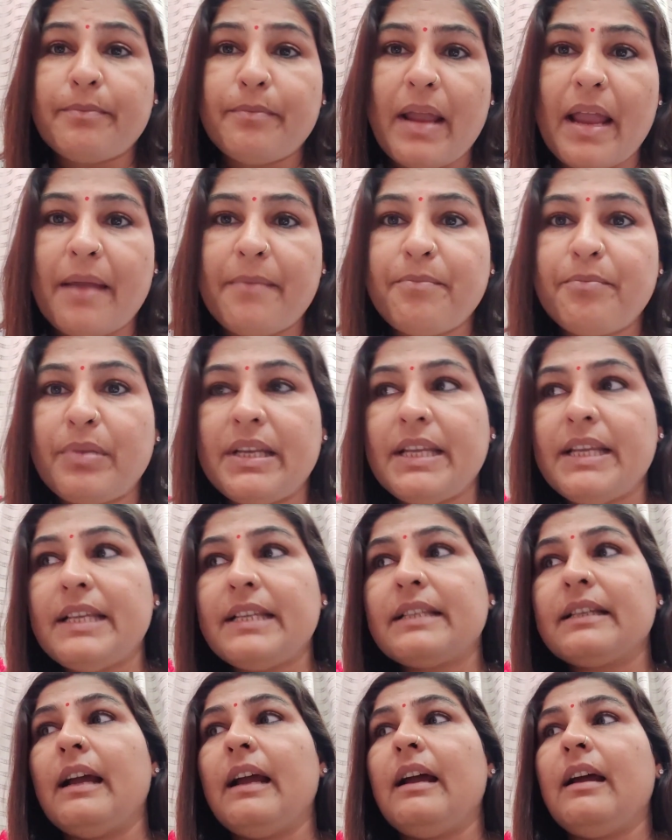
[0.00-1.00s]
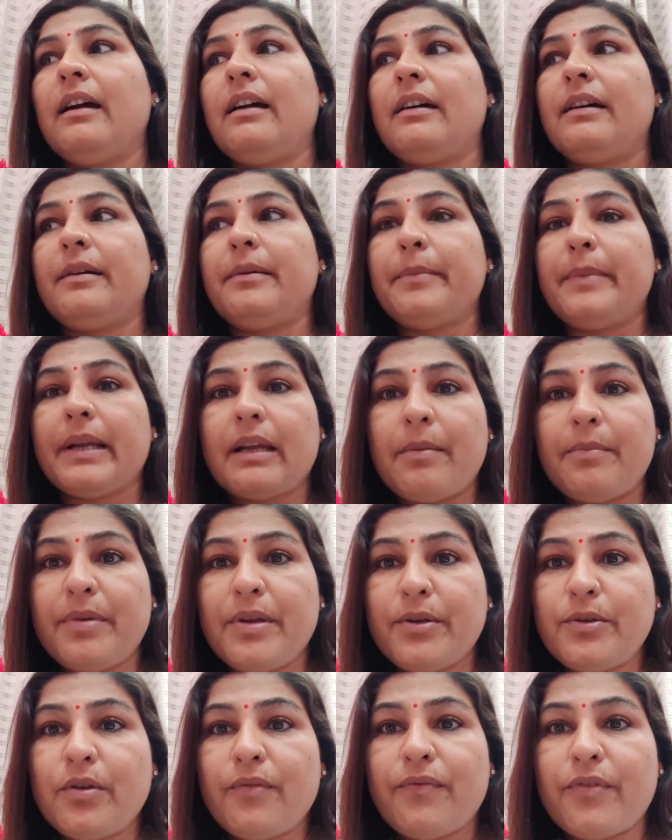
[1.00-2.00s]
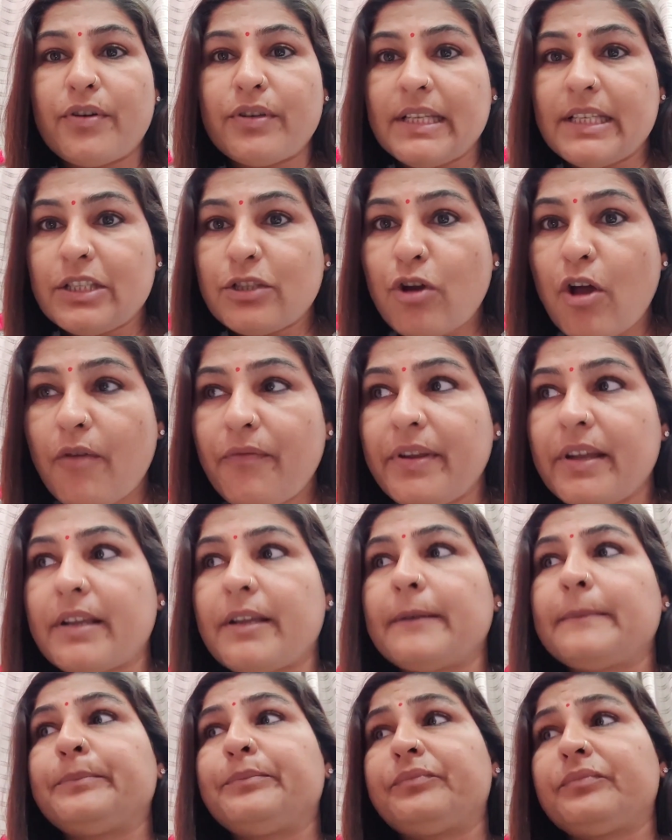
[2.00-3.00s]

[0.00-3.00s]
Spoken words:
ma'am, please make a video for this topic.